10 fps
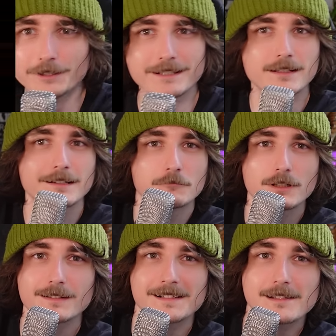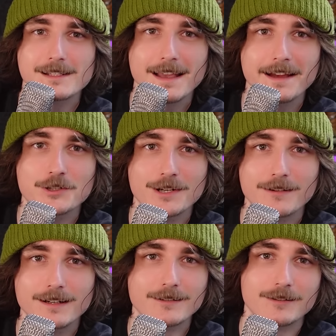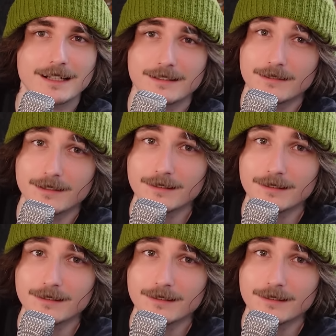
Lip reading: you think? What do you think? Is this AI generated? Oh, I don't